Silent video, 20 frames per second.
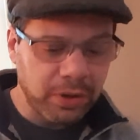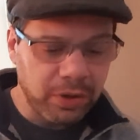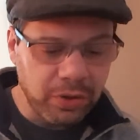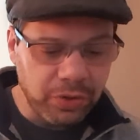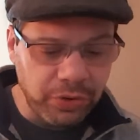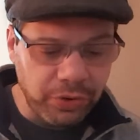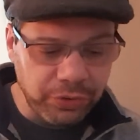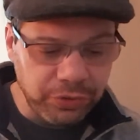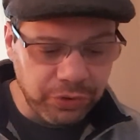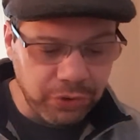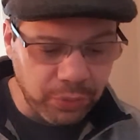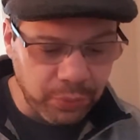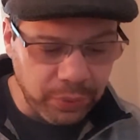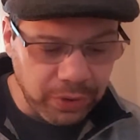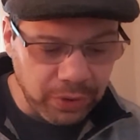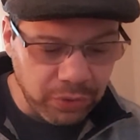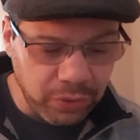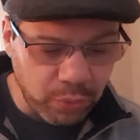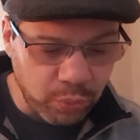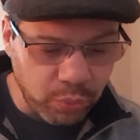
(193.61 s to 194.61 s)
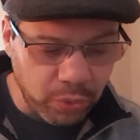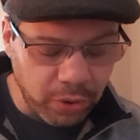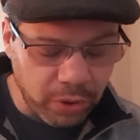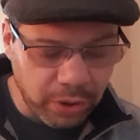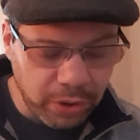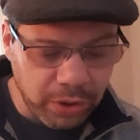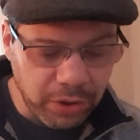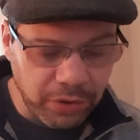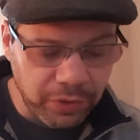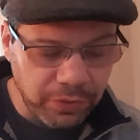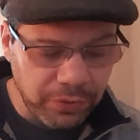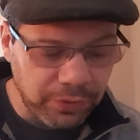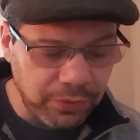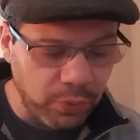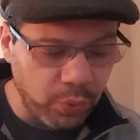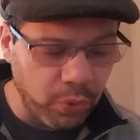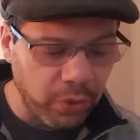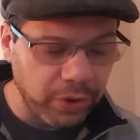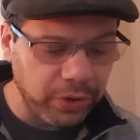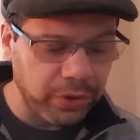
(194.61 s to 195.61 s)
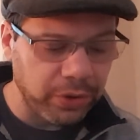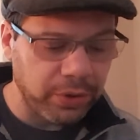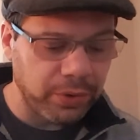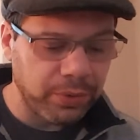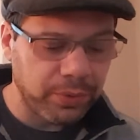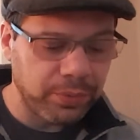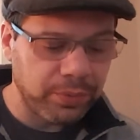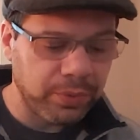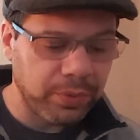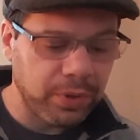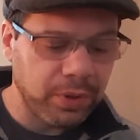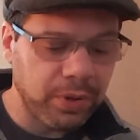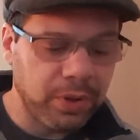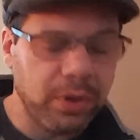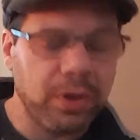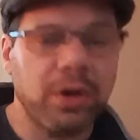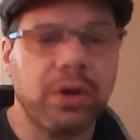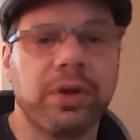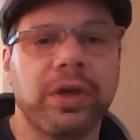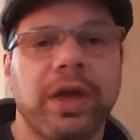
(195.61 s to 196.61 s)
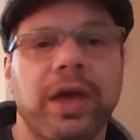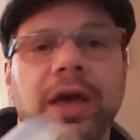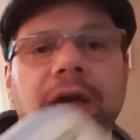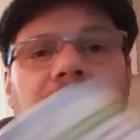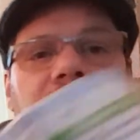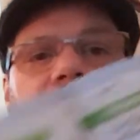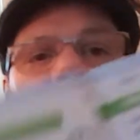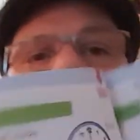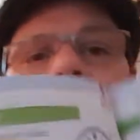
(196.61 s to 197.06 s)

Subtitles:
they're doing the work for you. Okay?